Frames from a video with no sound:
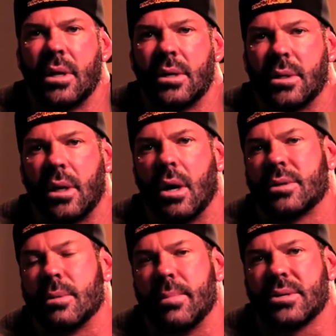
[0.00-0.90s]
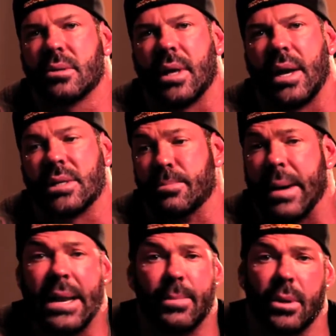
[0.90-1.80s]
So, you know, it's a muscle that as a
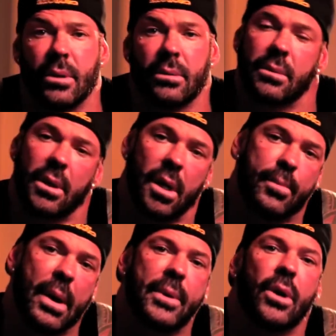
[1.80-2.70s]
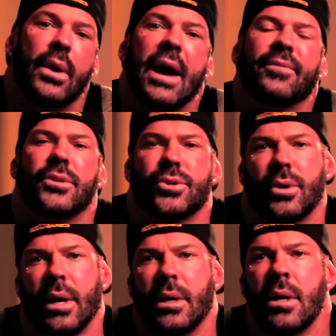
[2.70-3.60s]
bodybuilder, you know, you probably don't have to
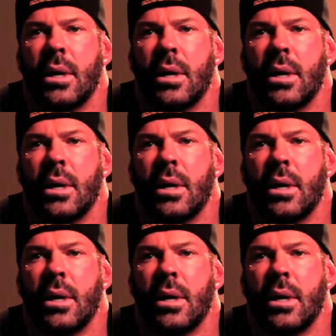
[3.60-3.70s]
train.